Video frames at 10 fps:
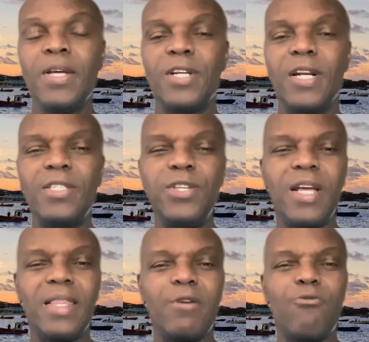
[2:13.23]
So let's
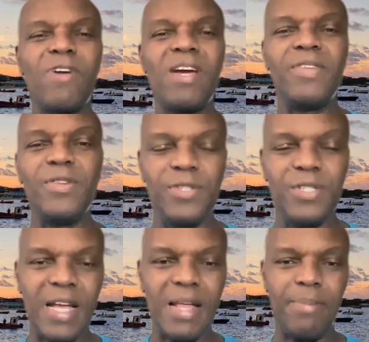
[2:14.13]
look at the revenue
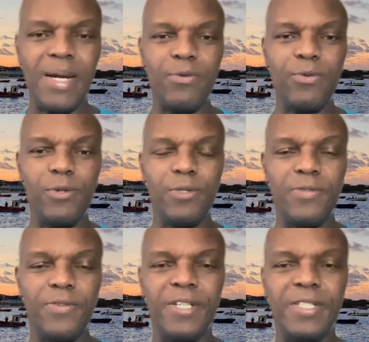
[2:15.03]
standby rules,
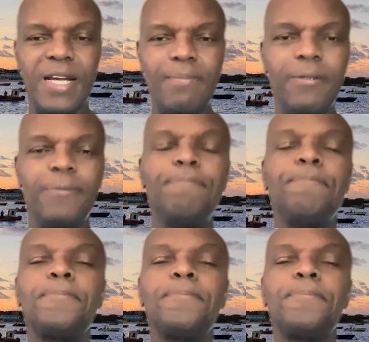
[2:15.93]
for example.